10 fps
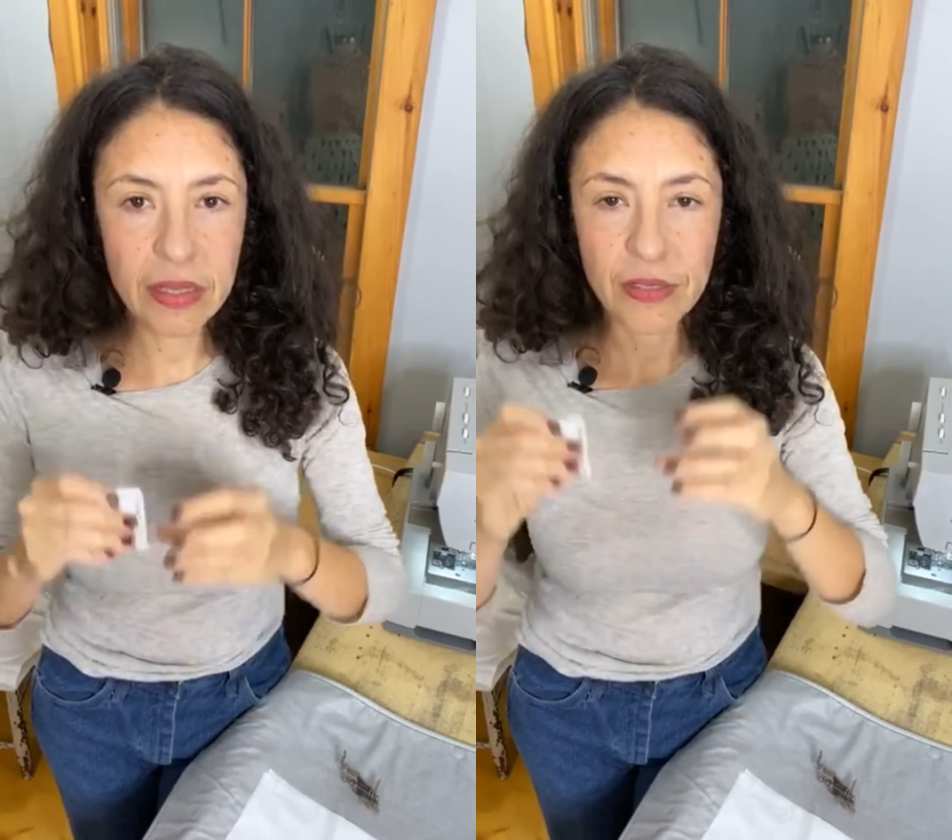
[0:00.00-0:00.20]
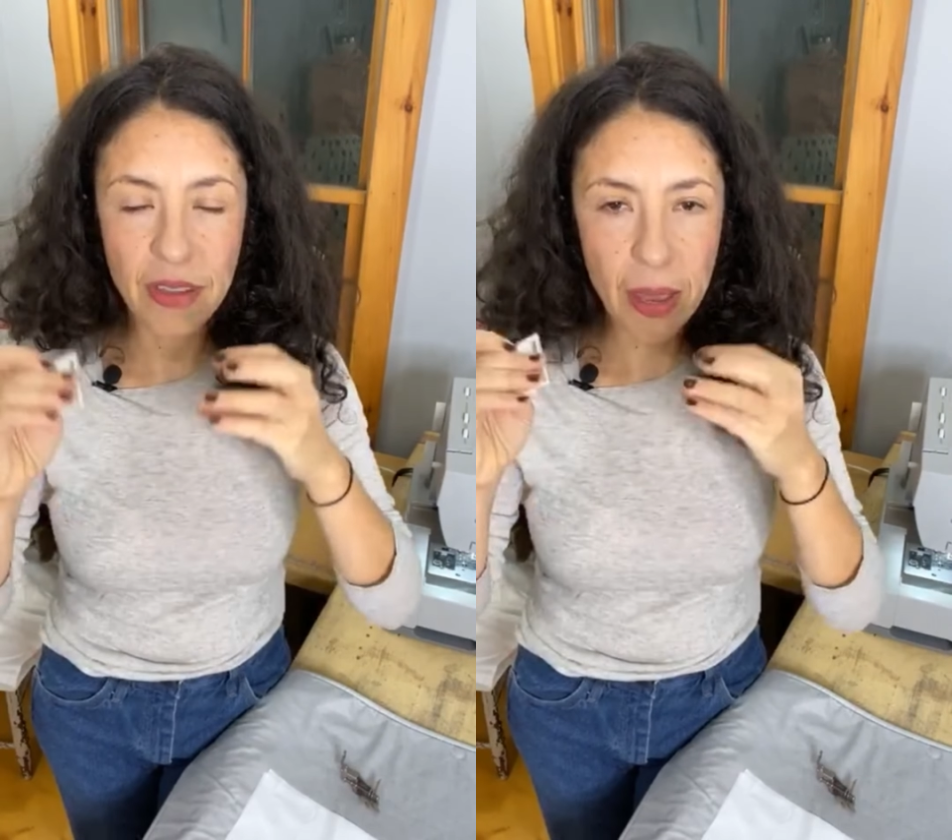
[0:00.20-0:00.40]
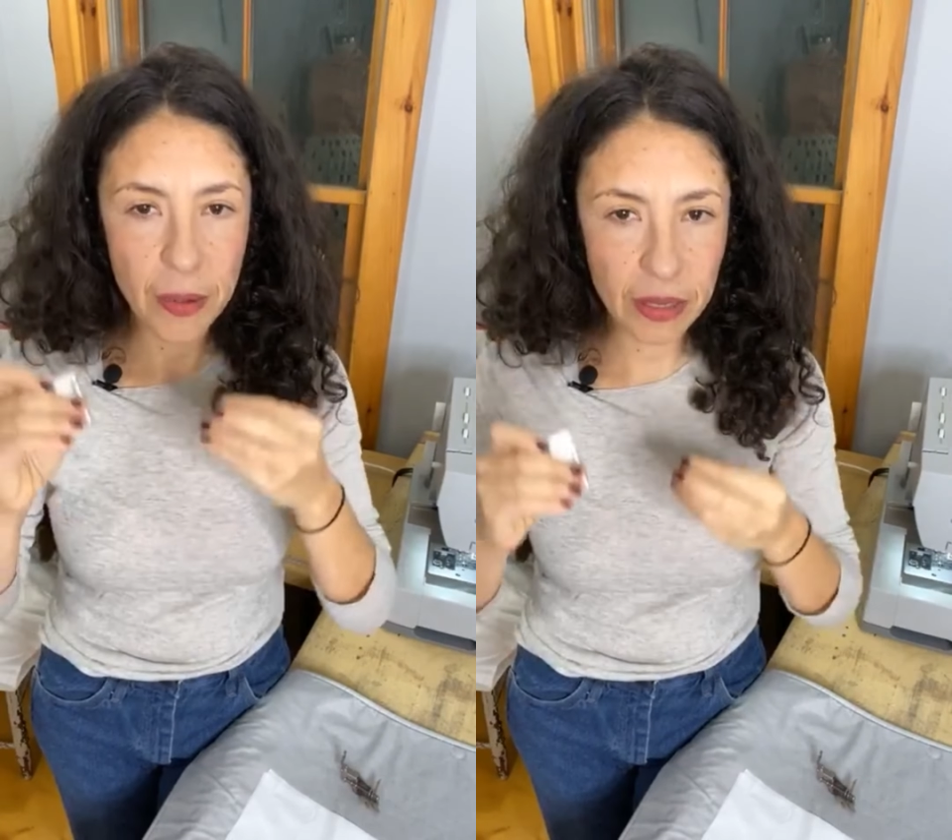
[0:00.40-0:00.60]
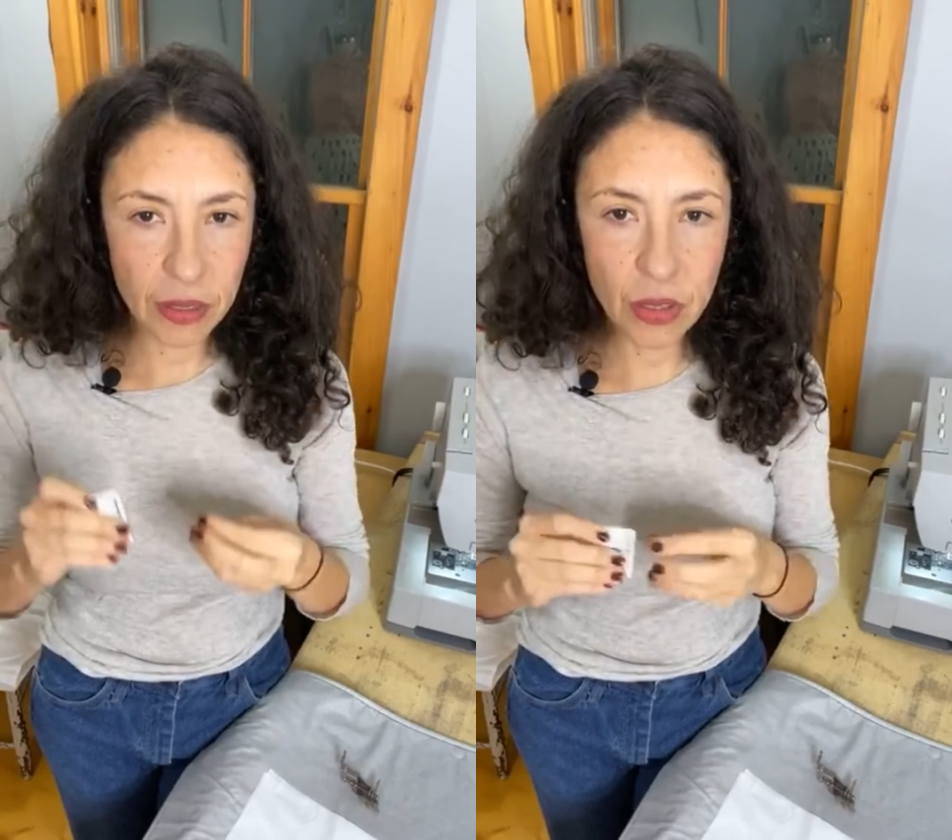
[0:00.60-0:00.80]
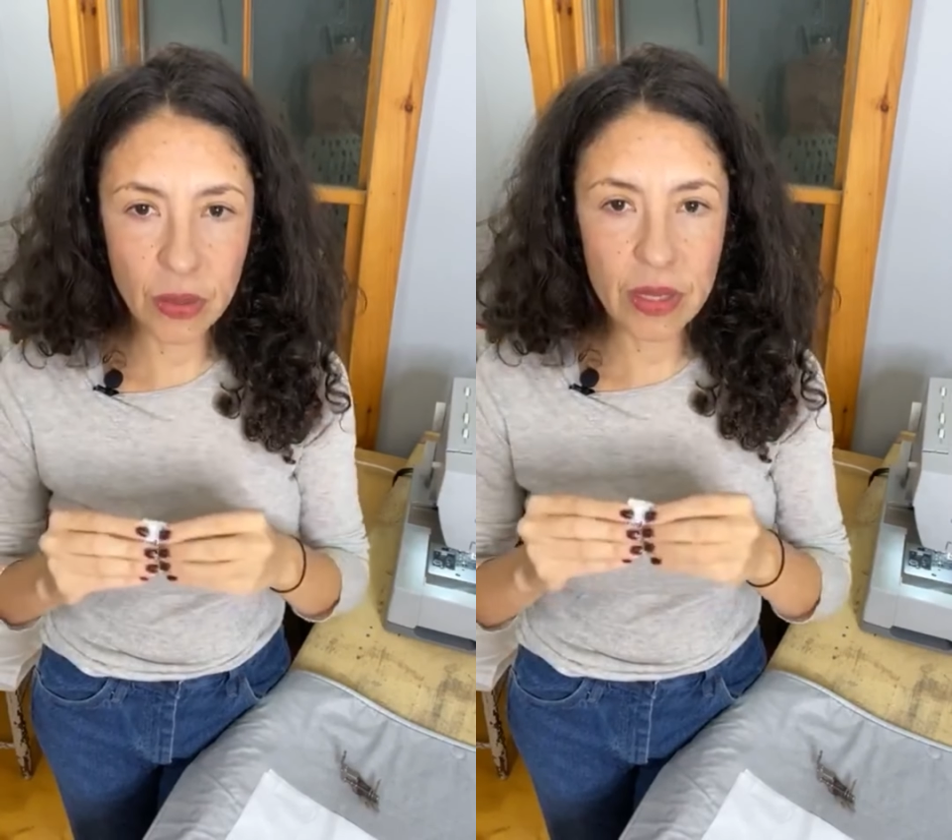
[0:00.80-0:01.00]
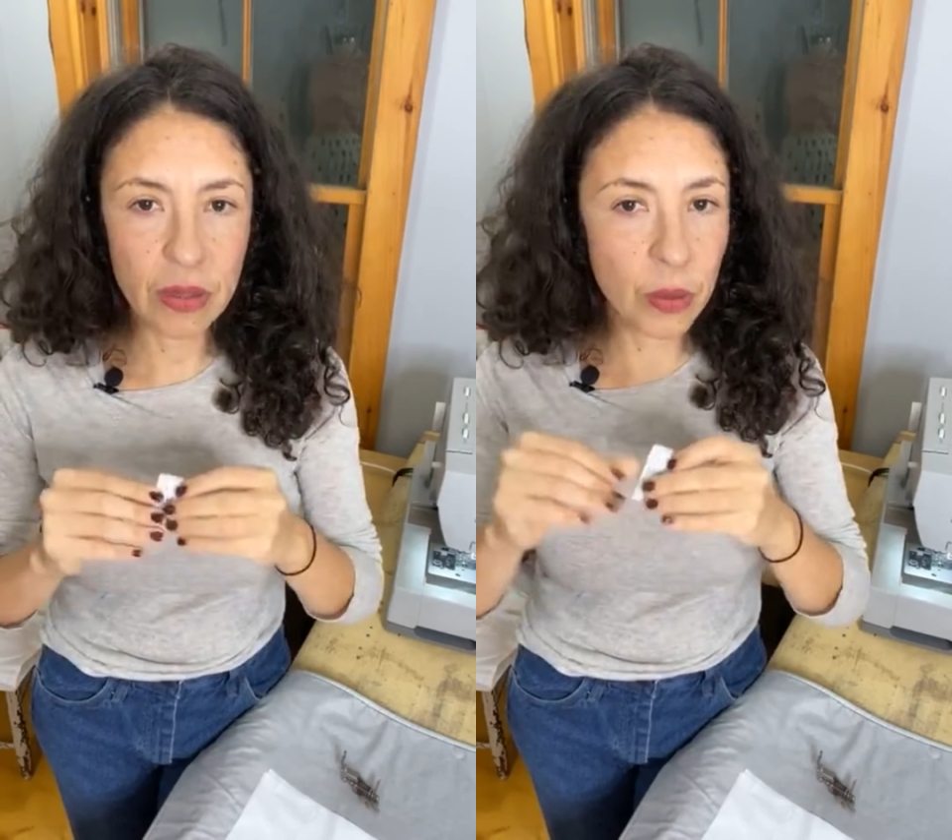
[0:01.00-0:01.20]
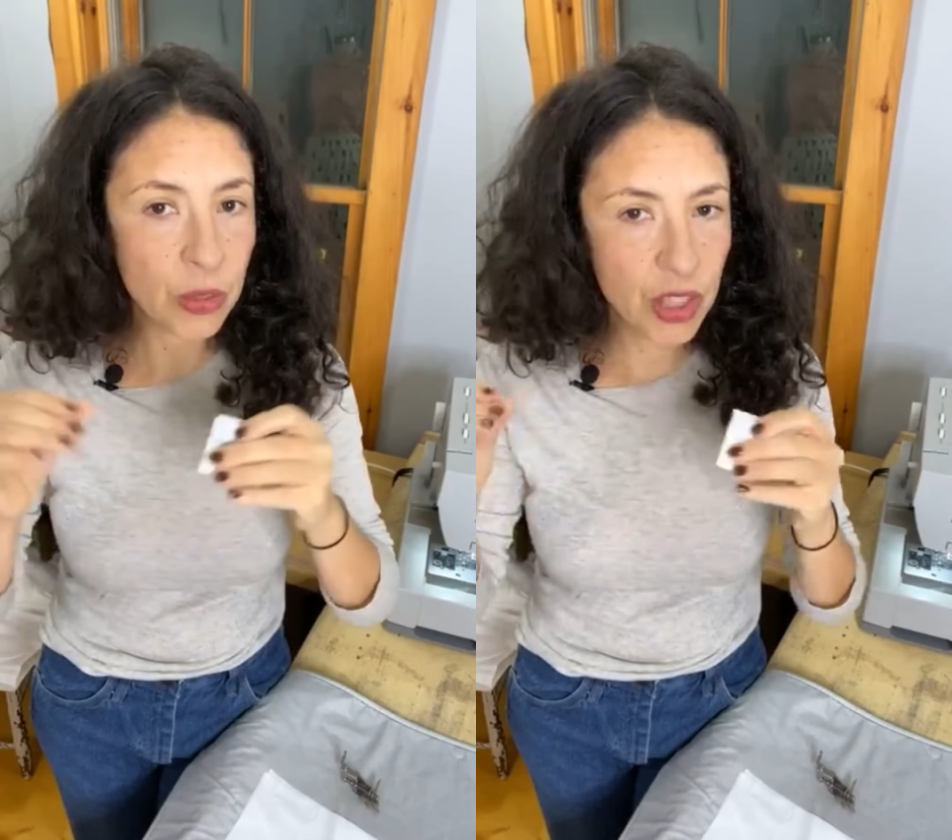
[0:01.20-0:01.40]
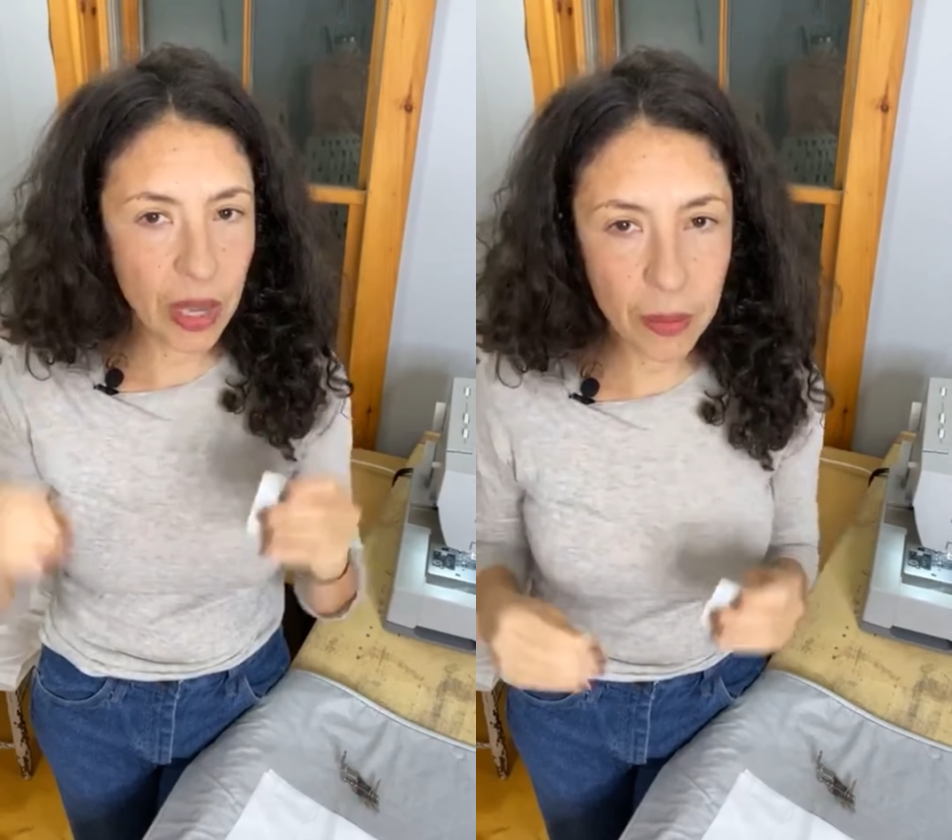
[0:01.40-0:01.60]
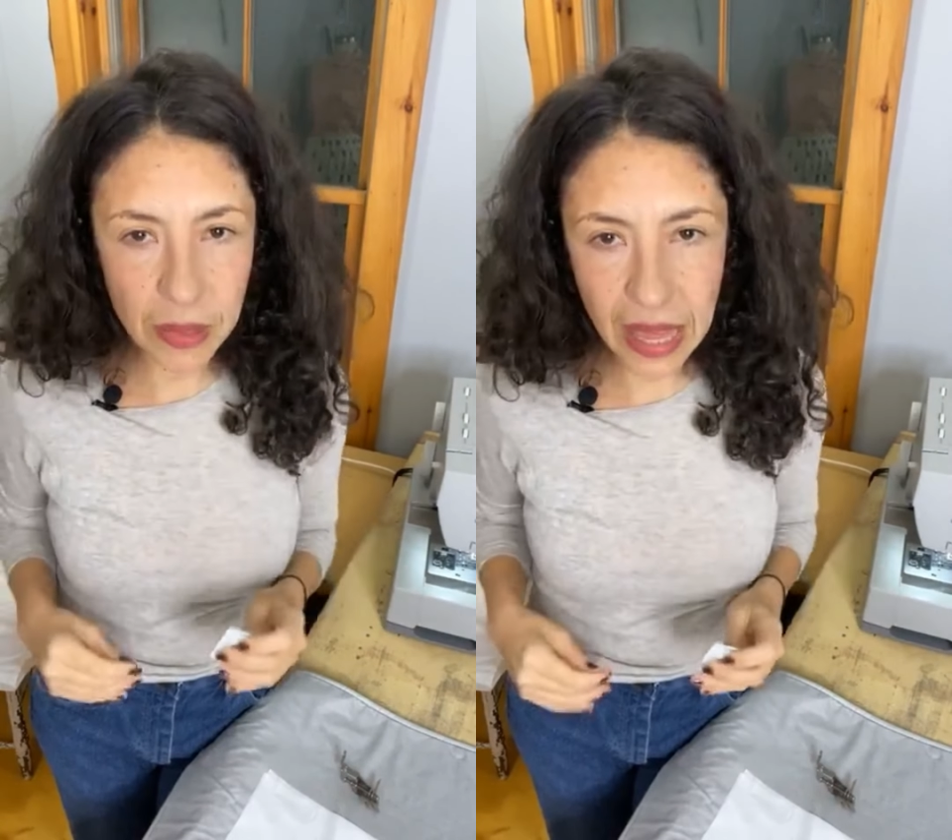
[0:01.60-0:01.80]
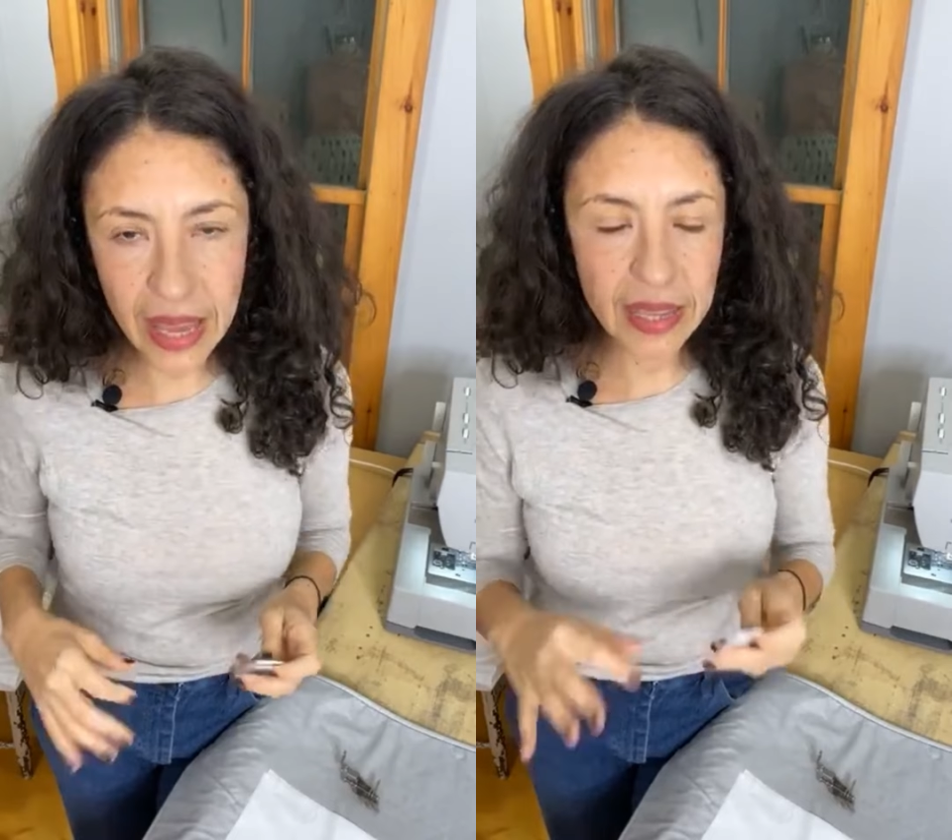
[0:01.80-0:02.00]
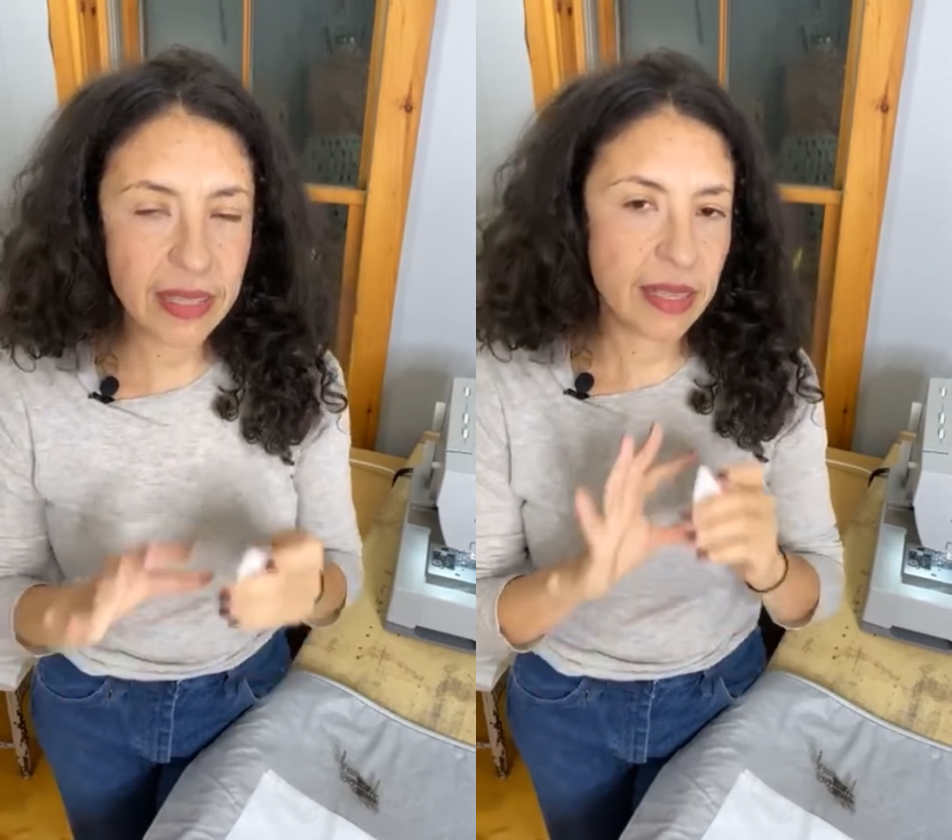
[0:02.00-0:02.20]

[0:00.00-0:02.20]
the fabric, you know, it will jam less,